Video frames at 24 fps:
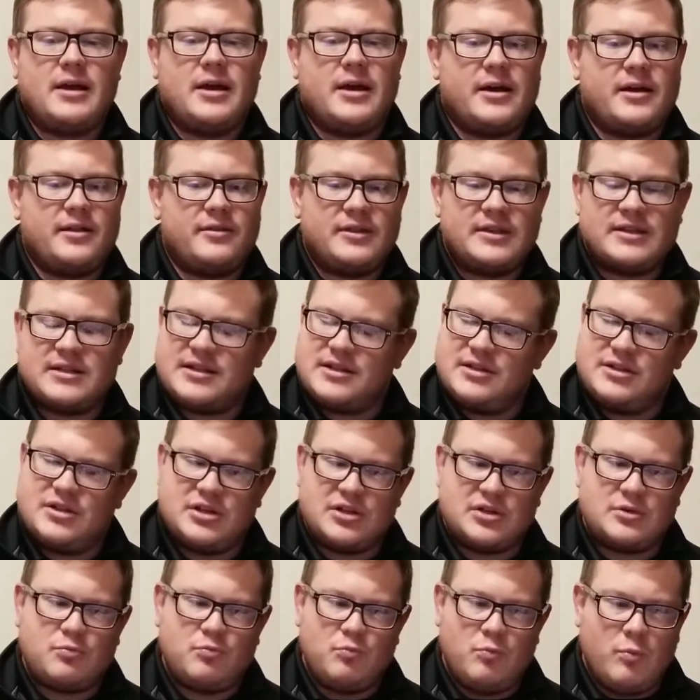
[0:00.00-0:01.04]

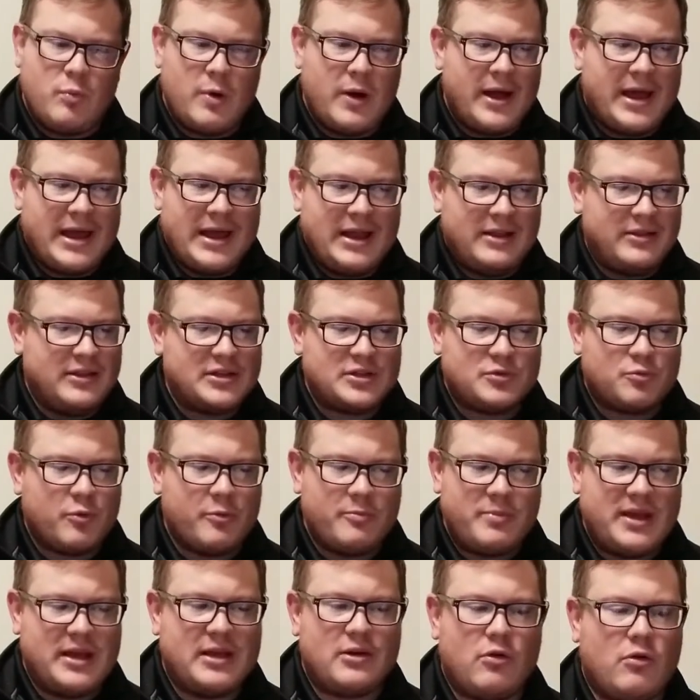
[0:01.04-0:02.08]
This will
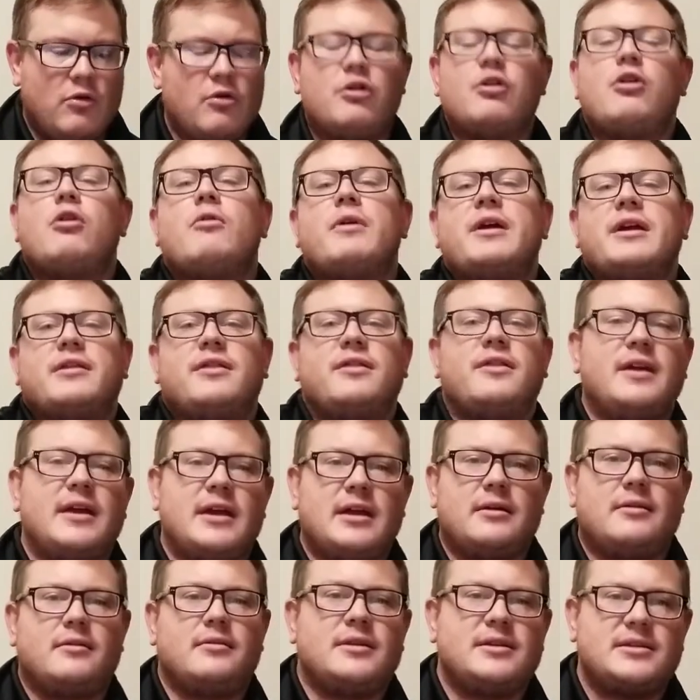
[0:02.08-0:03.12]
be an ongoing
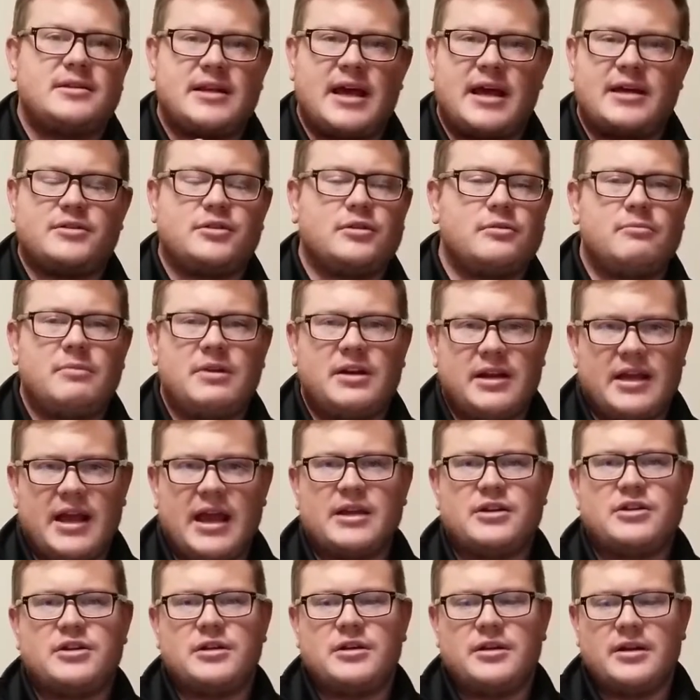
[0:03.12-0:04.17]
thing, this hazard
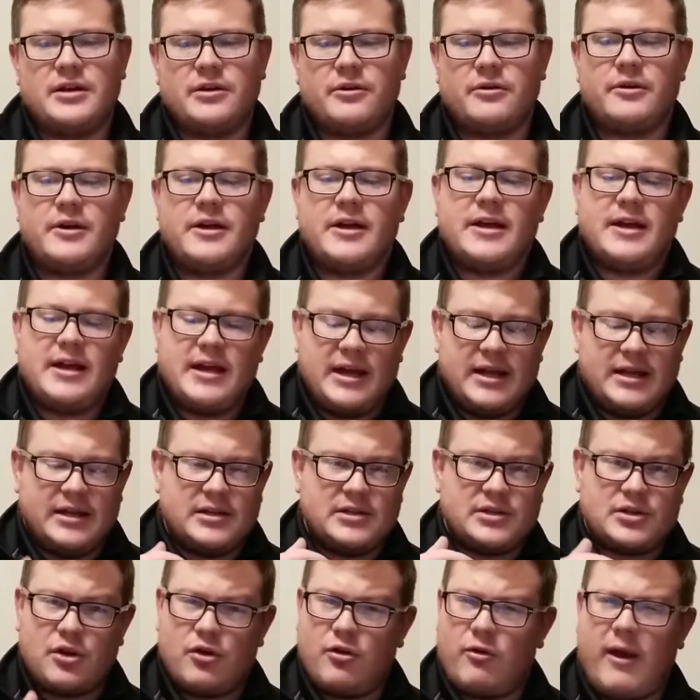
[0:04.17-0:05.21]
mitigation deal. It
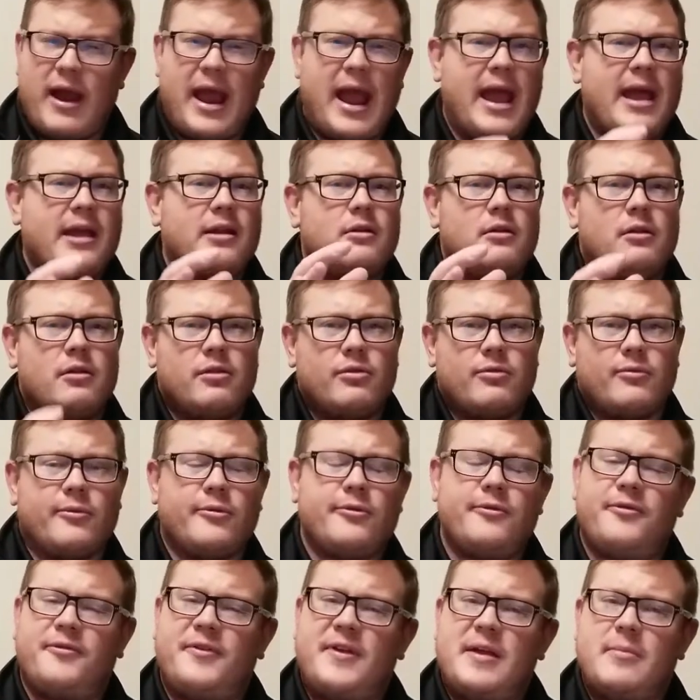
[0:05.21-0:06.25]
is a grant
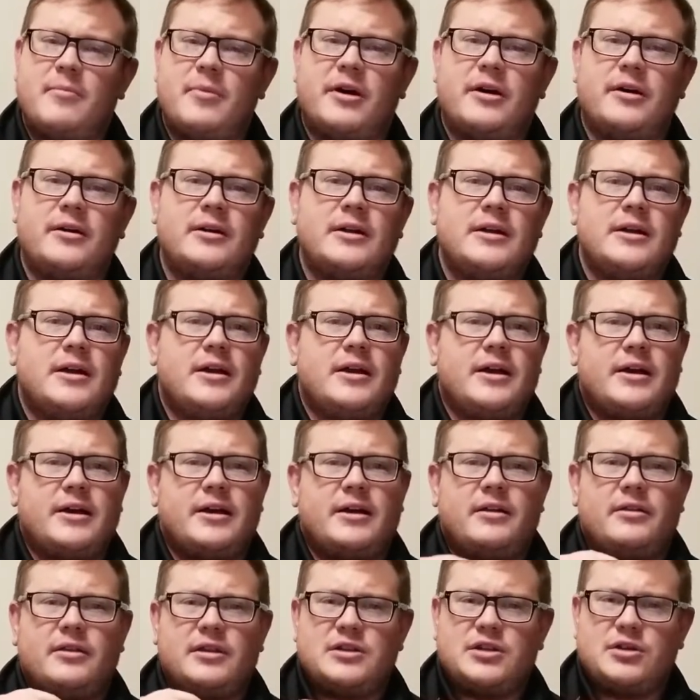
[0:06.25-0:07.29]
through FEMA
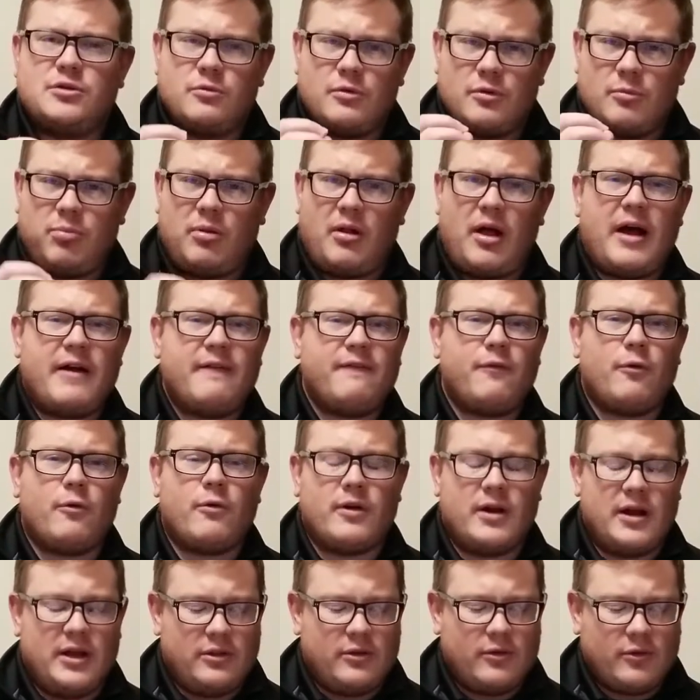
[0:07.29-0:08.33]
that you will apply
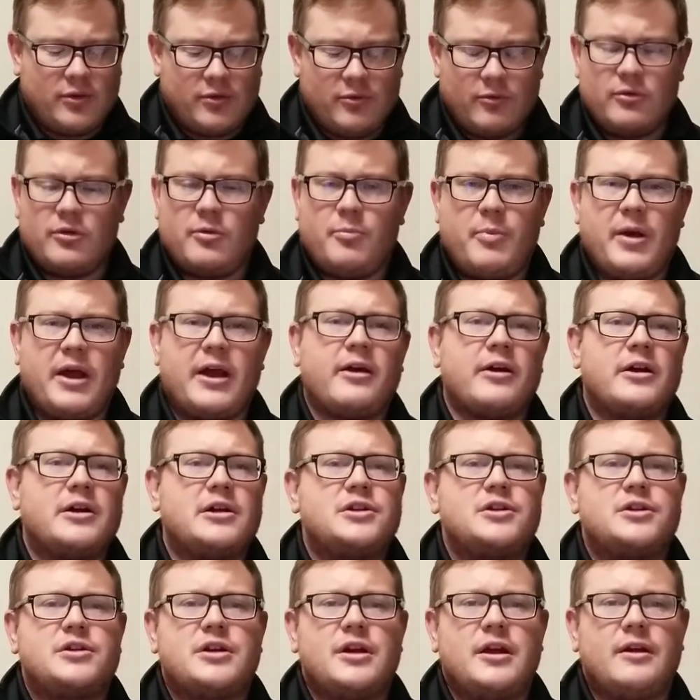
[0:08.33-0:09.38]
for either through the
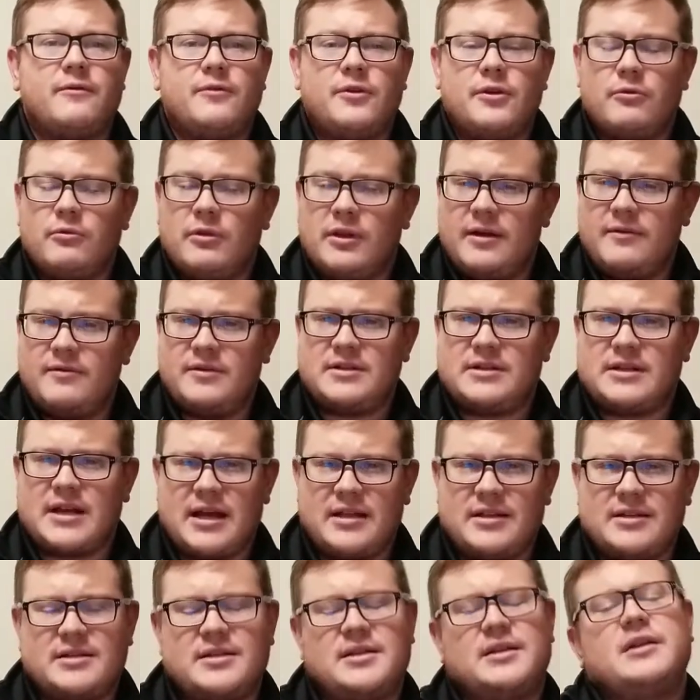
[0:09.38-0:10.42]
parish. If you live
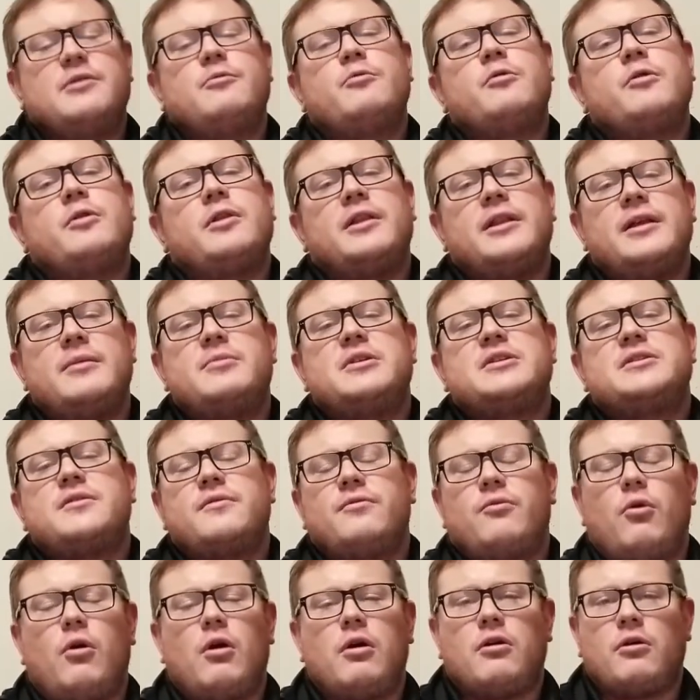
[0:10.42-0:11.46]
inside the city limits
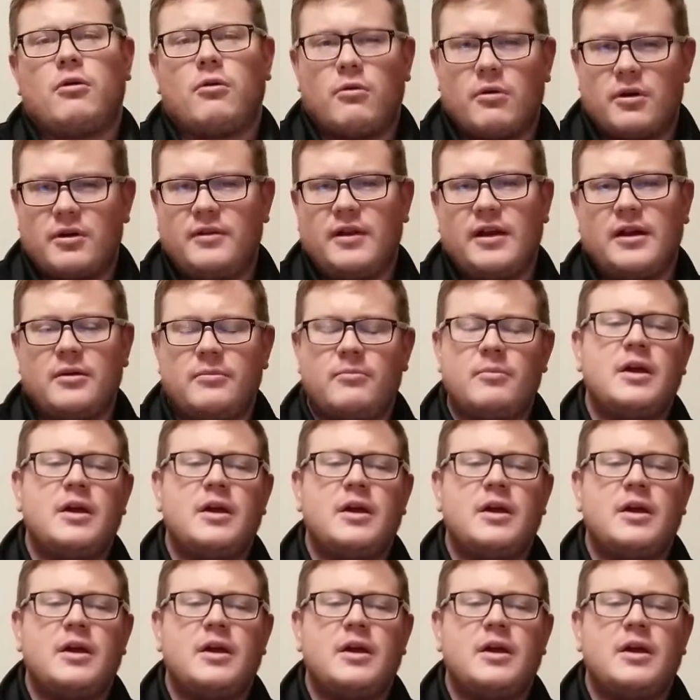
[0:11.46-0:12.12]
of Walker or Denham,